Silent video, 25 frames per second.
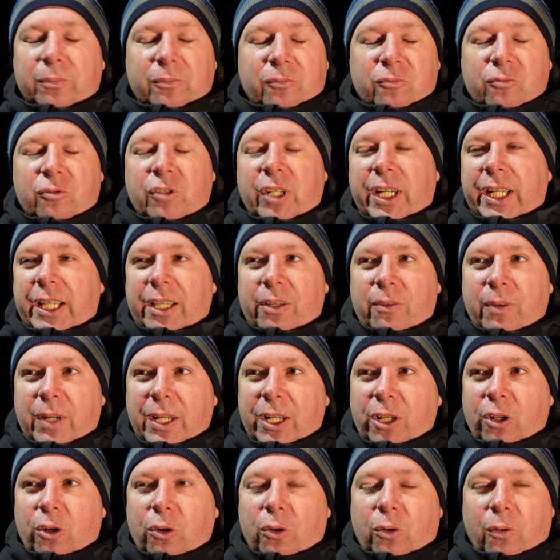really,
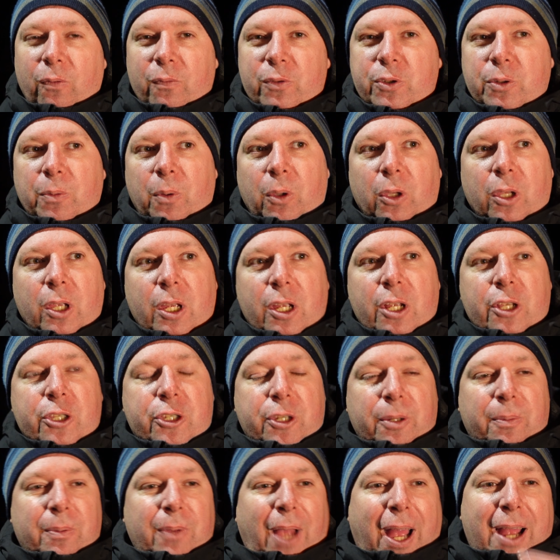really uncomfortable,
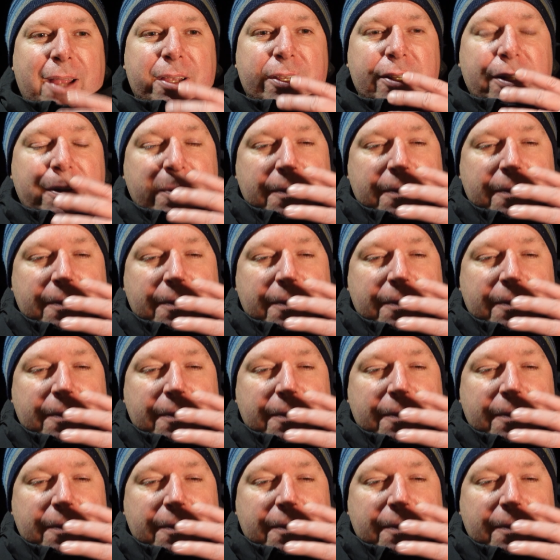to the